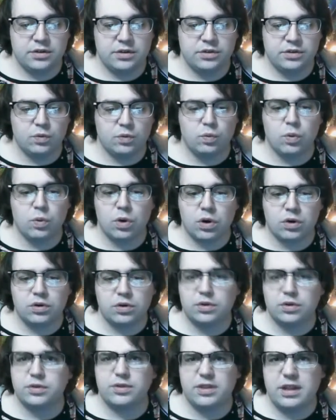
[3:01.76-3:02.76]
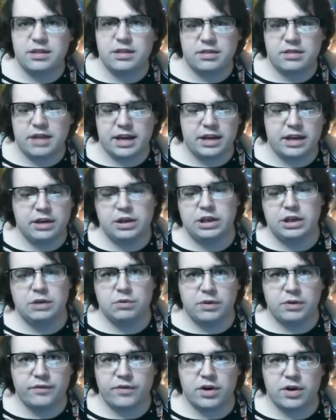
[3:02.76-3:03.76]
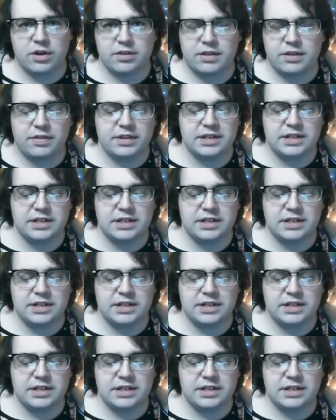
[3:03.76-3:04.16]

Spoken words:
world, this like universe that the